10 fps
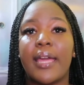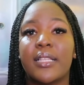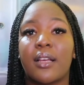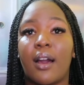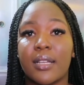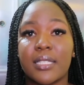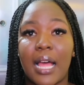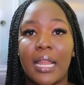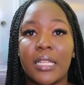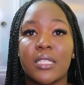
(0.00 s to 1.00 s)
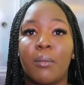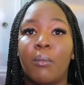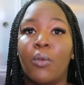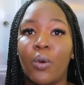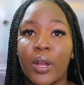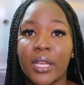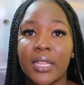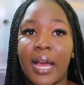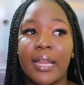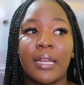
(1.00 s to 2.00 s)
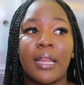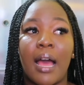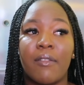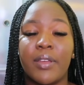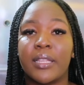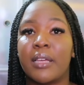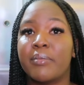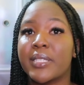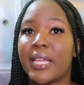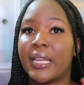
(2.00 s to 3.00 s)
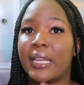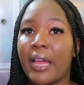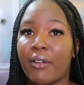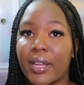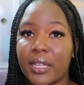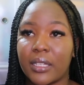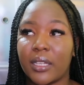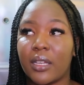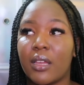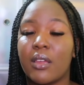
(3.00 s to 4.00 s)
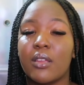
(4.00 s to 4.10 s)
it costs a little more than having them sent directly.